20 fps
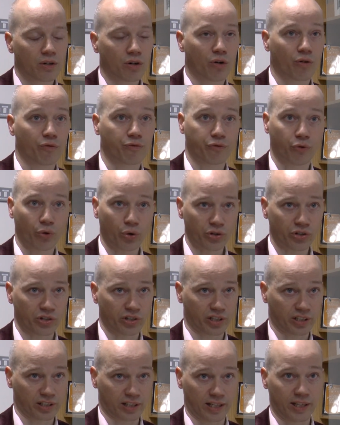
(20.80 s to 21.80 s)

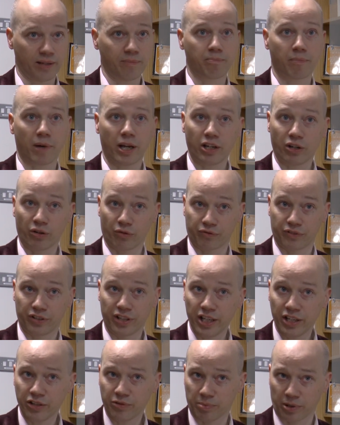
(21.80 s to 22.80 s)
Unfortunately, many of
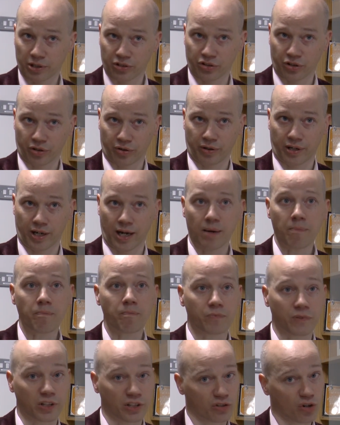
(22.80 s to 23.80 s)
these bacteria,
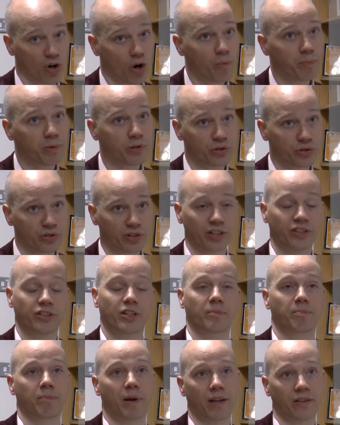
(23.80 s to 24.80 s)
these
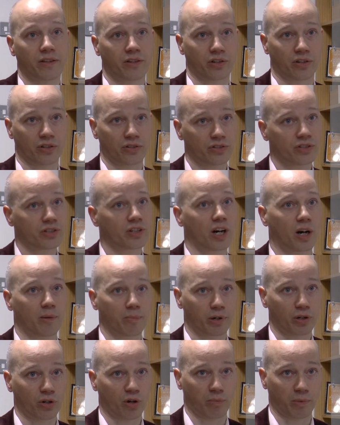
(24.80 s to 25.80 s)
opportunistic pathogens, are
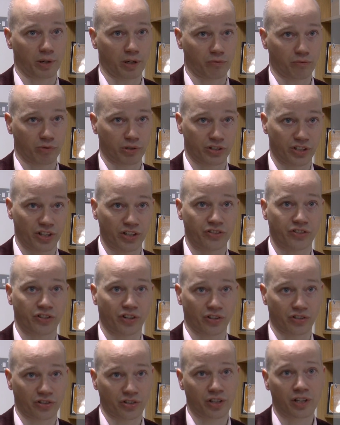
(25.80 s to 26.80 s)
becoming
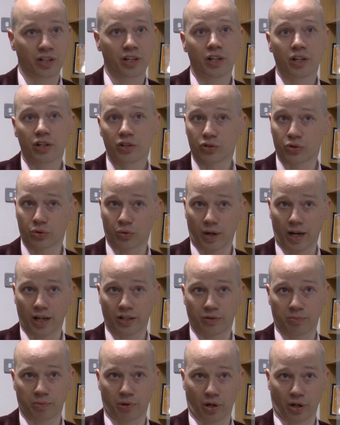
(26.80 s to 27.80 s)
resistant to
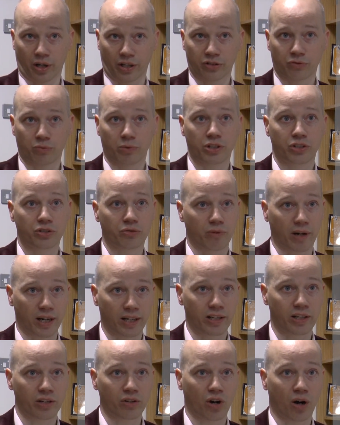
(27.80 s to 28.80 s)
antibiotics, which
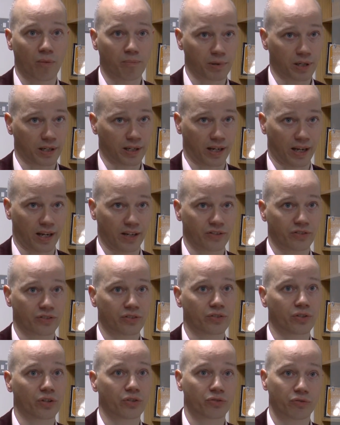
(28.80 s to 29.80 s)
greatly
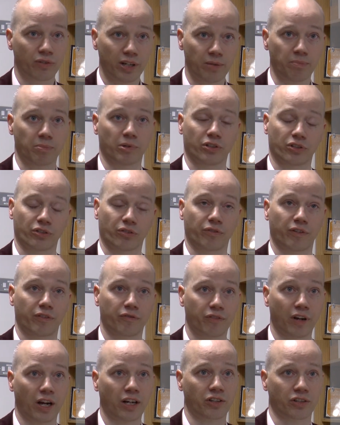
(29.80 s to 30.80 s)
complicates the treatment of
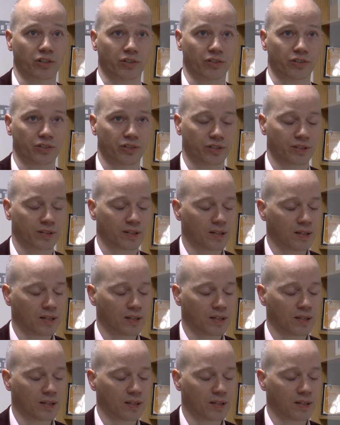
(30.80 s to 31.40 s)
infections.